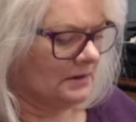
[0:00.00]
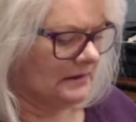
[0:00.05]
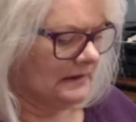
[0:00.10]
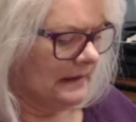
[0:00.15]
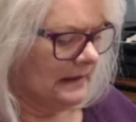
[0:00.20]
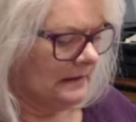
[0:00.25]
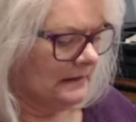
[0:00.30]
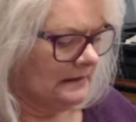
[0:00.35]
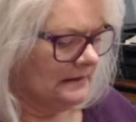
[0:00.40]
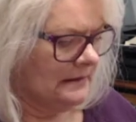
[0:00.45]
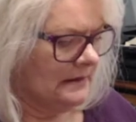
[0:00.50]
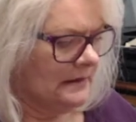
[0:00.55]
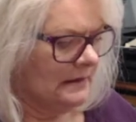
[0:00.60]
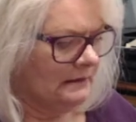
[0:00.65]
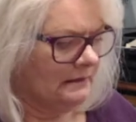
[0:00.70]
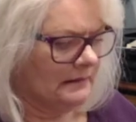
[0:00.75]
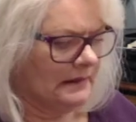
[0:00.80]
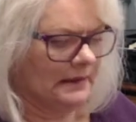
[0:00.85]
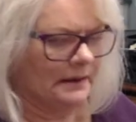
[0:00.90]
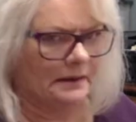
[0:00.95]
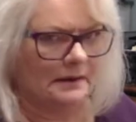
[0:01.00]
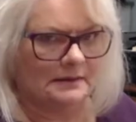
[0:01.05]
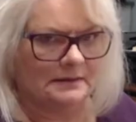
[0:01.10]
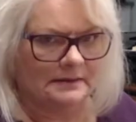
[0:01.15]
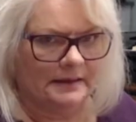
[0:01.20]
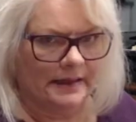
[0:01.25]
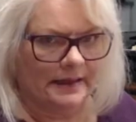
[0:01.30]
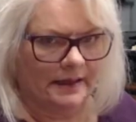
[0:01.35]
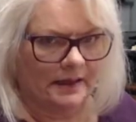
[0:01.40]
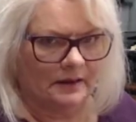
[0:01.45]
I just think that it's
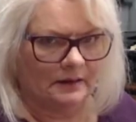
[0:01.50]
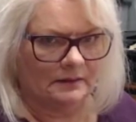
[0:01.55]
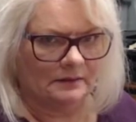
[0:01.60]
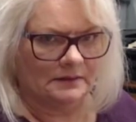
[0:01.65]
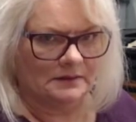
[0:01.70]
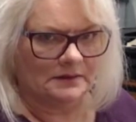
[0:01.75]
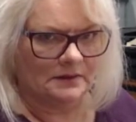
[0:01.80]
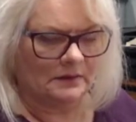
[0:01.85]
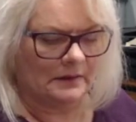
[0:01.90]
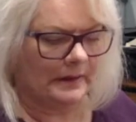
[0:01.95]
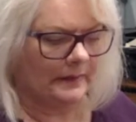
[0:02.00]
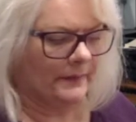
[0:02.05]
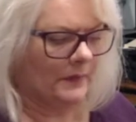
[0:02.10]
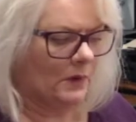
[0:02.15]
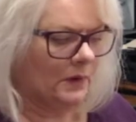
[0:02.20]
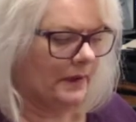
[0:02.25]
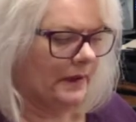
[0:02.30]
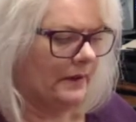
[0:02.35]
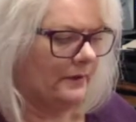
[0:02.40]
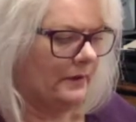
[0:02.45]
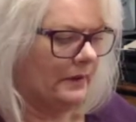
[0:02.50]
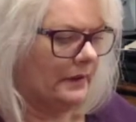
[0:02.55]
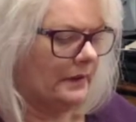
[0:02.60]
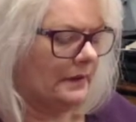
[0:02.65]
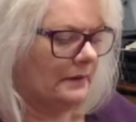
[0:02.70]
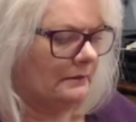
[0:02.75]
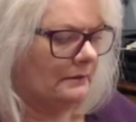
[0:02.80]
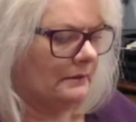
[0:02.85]
there. So I'm okay with it.